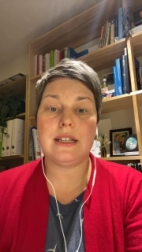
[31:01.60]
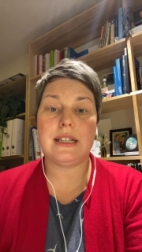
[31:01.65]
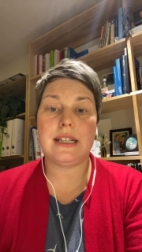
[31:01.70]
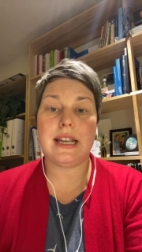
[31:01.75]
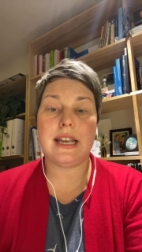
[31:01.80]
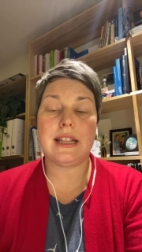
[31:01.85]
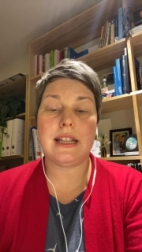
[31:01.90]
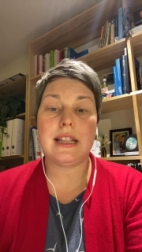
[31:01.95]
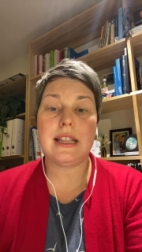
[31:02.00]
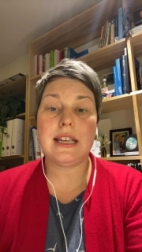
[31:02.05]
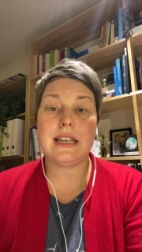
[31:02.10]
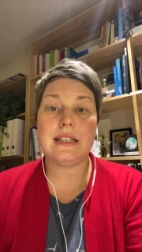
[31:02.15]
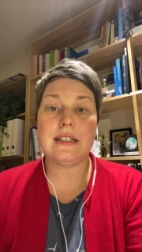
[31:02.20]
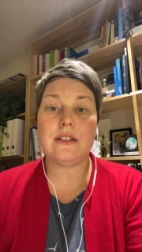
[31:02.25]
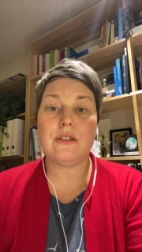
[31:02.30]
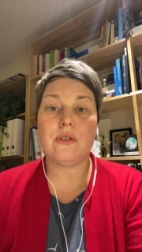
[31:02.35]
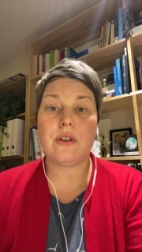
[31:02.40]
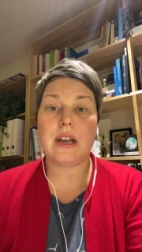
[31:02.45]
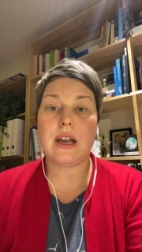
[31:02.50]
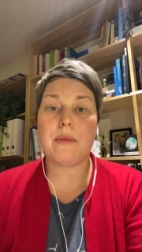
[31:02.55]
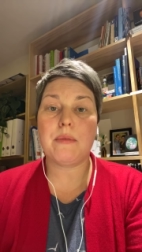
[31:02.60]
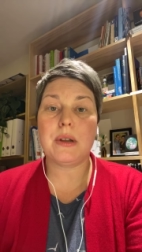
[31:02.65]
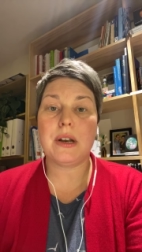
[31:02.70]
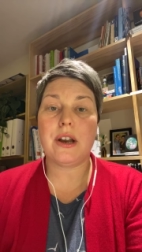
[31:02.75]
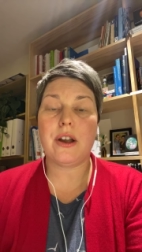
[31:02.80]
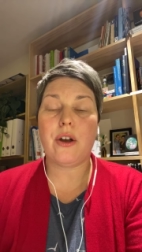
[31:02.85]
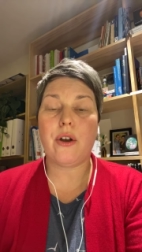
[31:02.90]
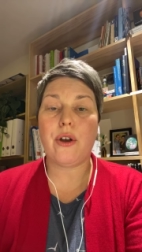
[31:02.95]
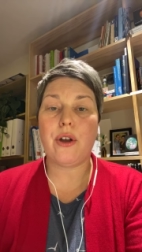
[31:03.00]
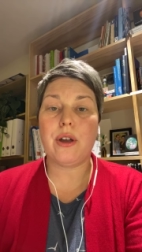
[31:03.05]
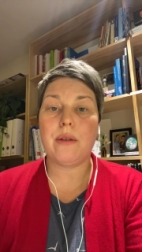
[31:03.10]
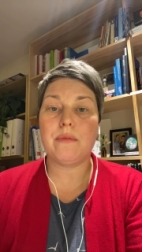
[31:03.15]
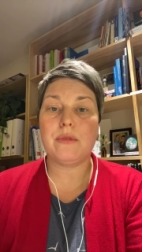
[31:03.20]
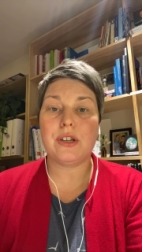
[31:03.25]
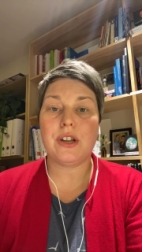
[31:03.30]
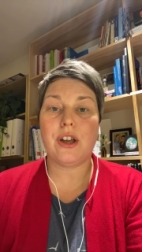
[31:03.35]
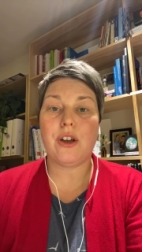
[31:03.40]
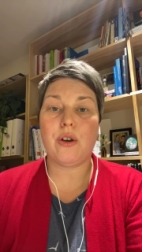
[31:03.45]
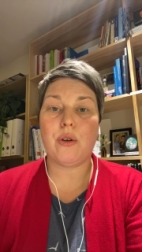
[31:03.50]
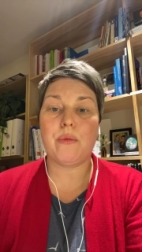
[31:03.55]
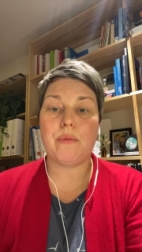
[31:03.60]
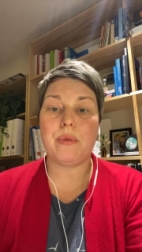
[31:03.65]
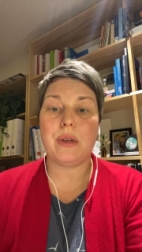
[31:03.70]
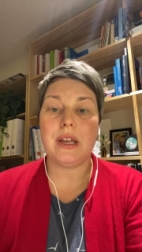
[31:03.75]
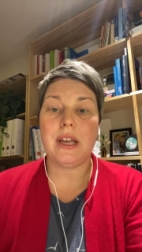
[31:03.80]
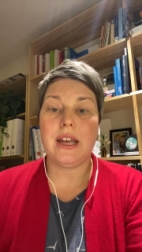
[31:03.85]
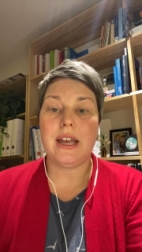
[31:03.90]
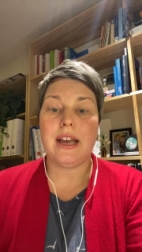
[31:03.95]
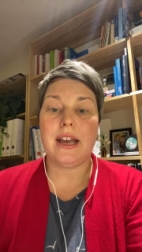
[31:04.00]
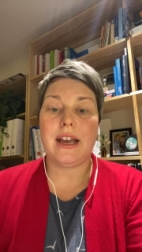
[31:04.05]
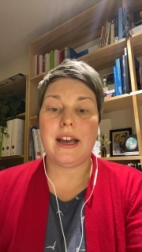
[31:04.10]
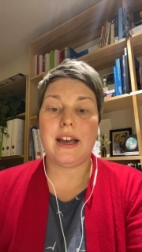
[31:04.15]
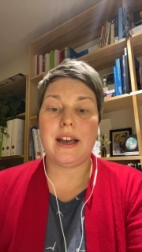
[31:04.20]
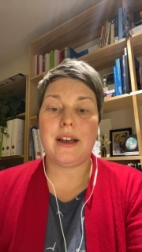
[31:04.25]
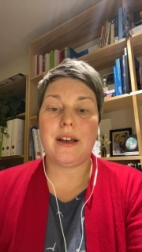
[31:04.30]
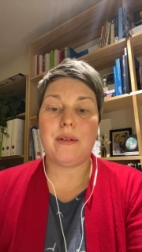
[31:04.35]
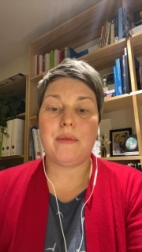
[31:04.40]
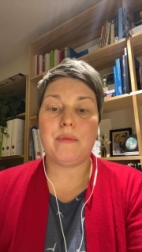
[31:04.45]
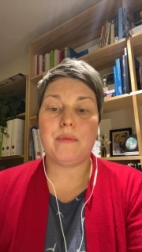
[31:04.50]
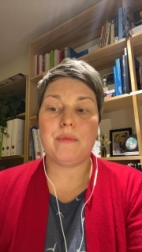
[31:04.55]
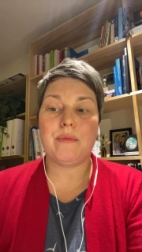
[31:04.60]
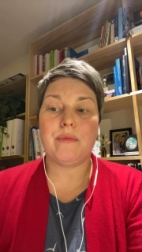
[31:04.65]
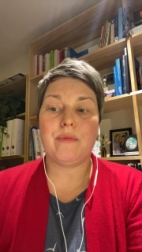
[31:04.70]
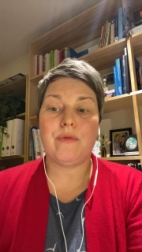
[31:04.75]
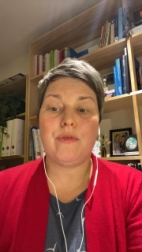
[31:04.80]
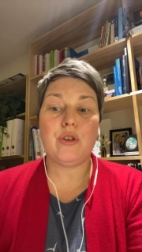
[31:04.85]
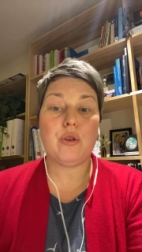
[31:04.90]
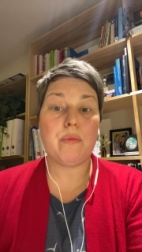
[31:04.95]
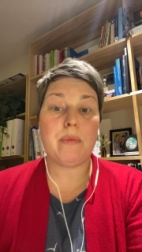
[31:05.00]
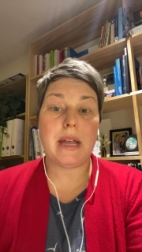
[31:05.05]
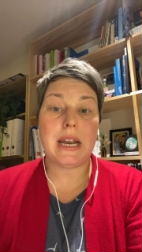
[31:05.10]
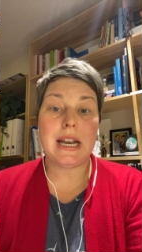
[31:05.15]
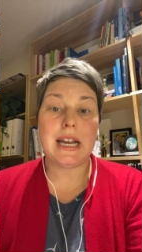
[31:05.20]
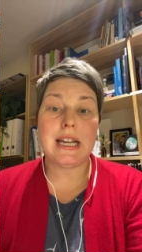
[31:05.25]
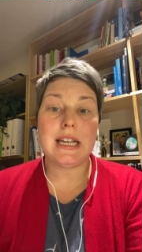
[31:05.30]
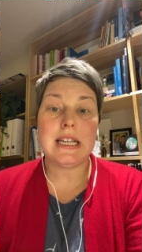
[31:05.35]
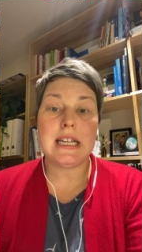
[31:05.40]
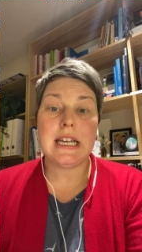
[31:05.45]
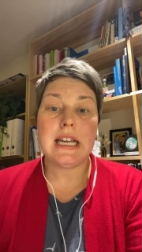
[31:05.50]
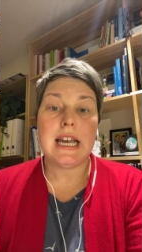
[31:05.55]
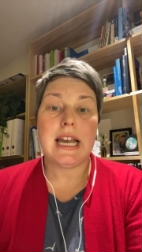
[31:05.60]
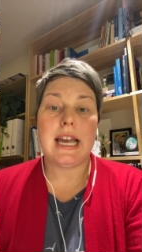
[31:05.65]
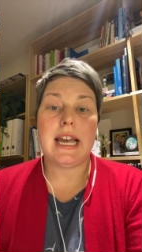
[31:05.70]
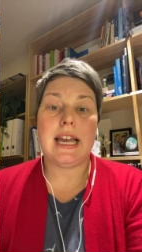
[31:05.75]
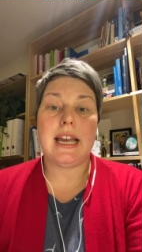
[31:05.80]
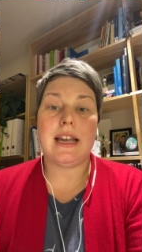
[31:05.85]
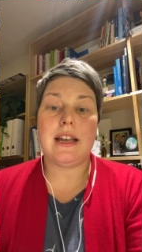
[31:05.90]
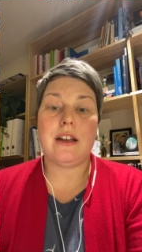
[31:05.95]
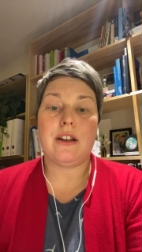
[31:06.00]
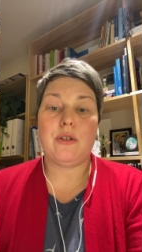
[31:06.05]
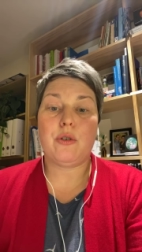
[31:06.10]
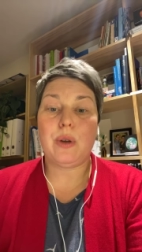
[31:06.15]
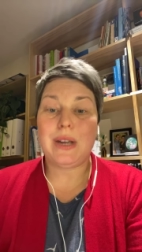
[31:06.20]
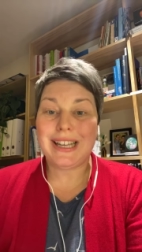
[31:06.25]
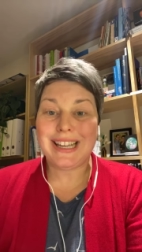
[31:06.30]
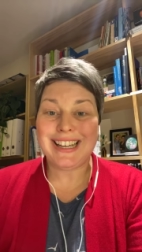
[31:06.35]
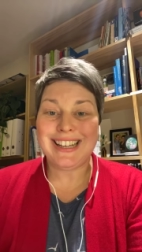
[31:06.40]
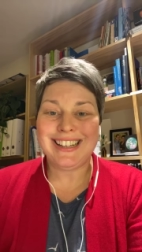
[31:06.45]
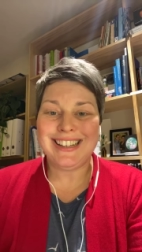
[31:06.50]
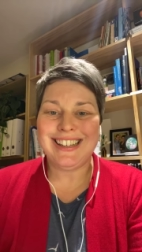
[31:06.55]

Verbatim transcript: the other things in your cupboard at home to help um, feel better uh, quicker